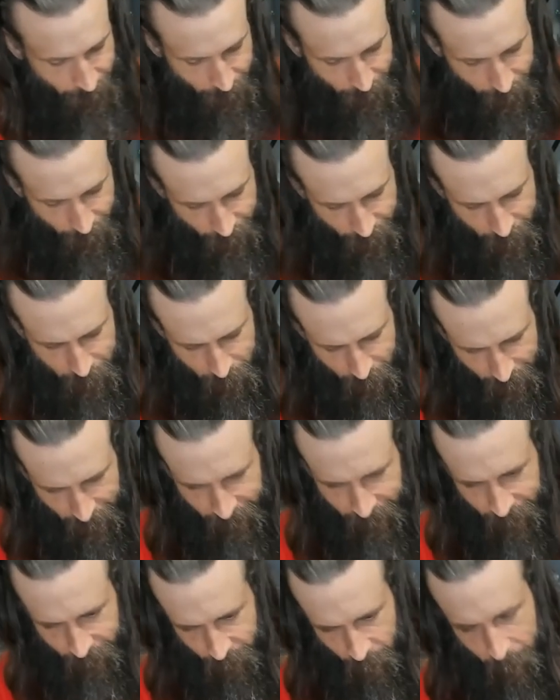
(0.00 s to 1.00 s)
I'm less
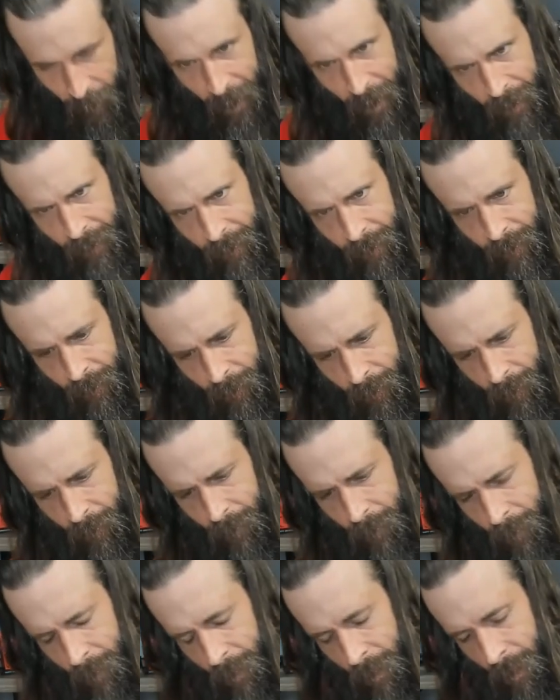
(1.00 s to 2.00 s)
of a mess
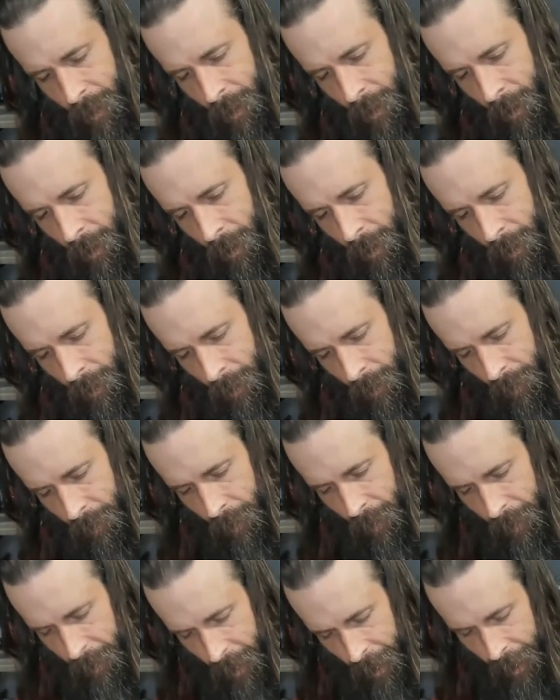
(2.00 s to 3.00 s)

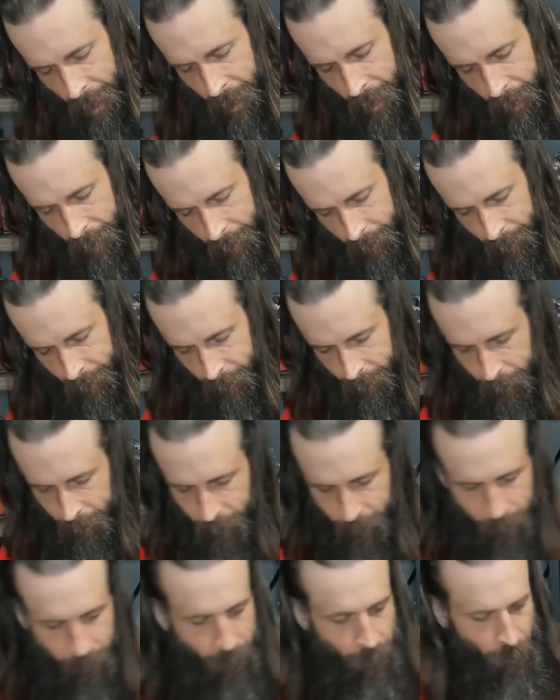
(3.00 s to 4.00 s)
today,
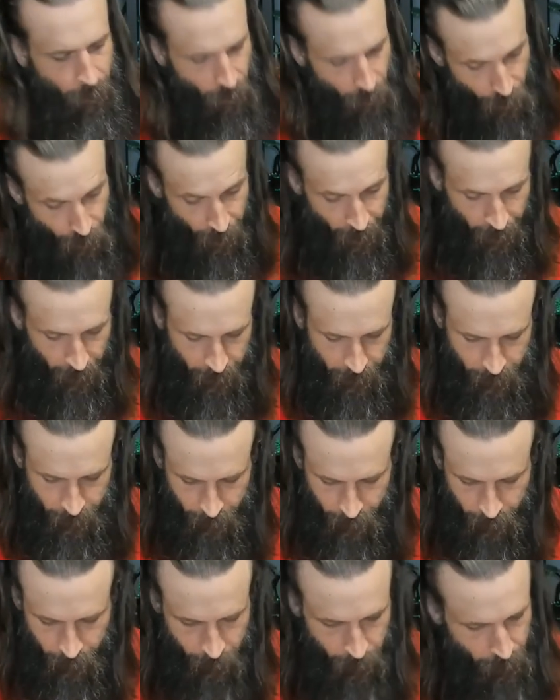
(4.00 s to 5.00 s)
thanks
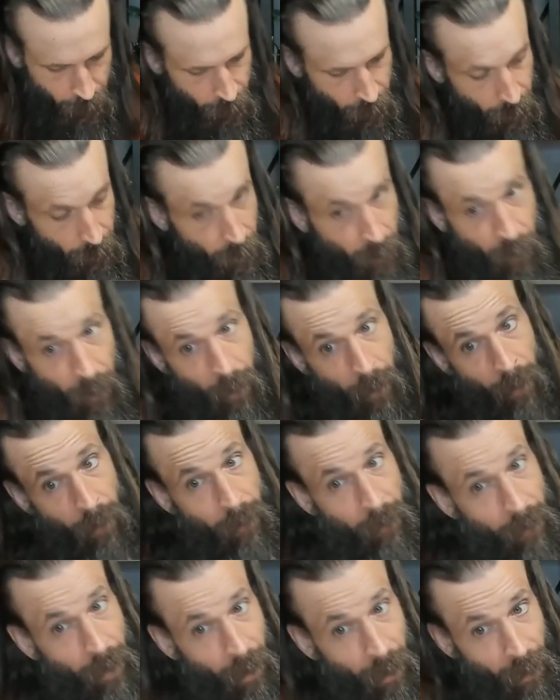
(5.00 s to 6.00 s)

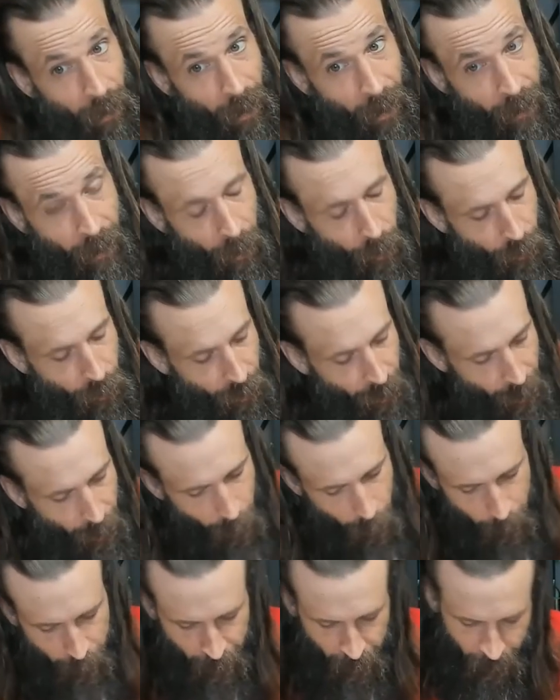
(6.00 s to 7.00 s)
to Lego
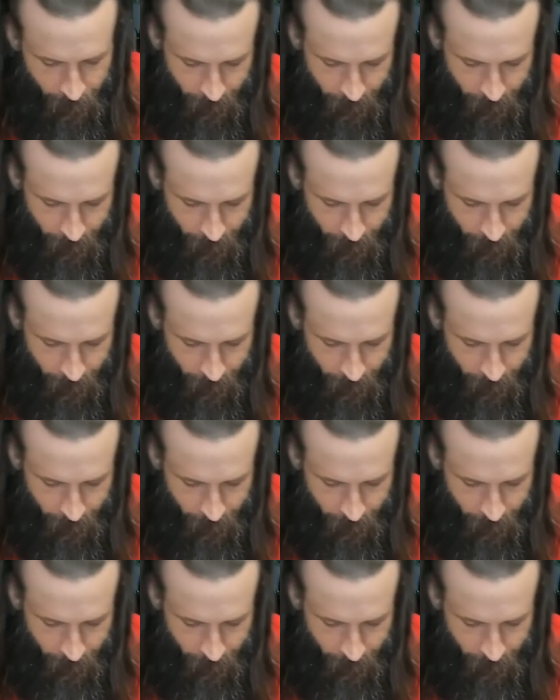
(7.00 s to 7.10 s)
therapy.